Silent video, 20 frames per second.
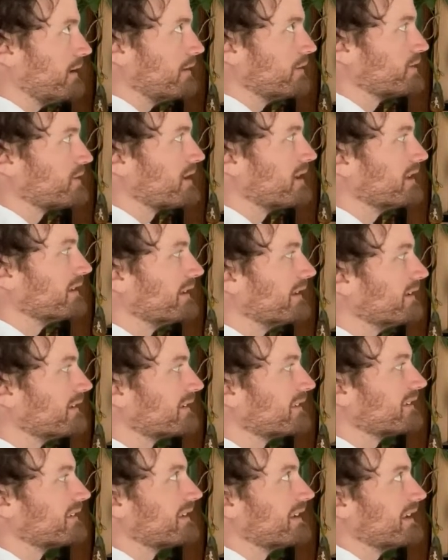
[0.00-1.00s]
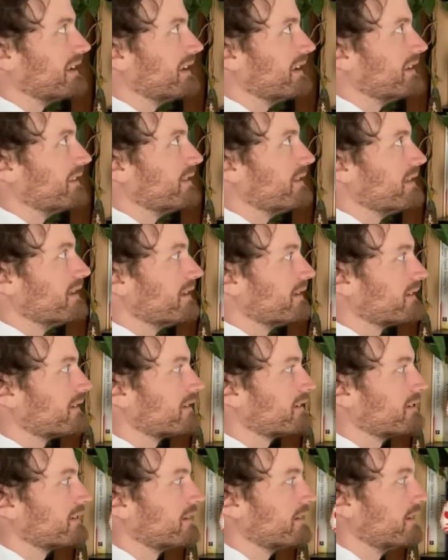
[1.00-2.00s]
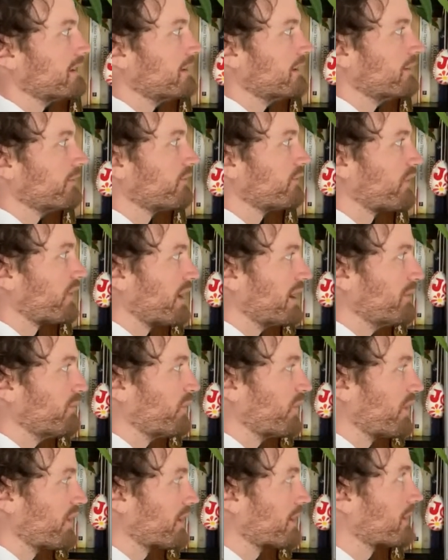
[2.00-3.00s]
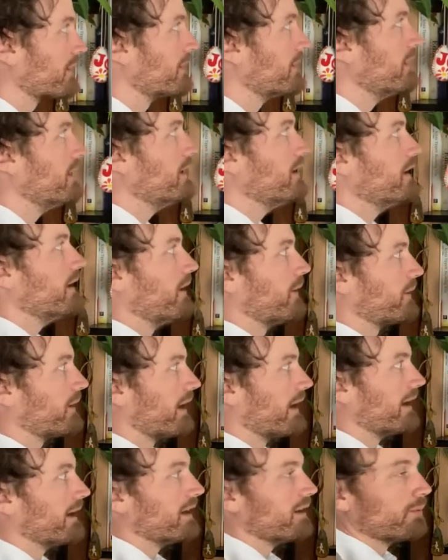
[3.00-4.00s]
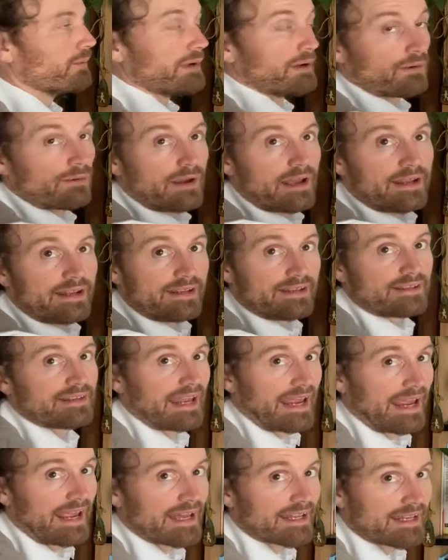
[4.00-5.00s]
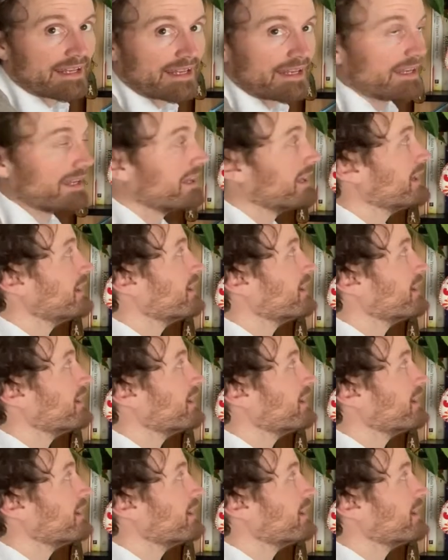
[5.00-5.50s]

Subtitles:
you should at least see this framework. Okay, we read in Tannen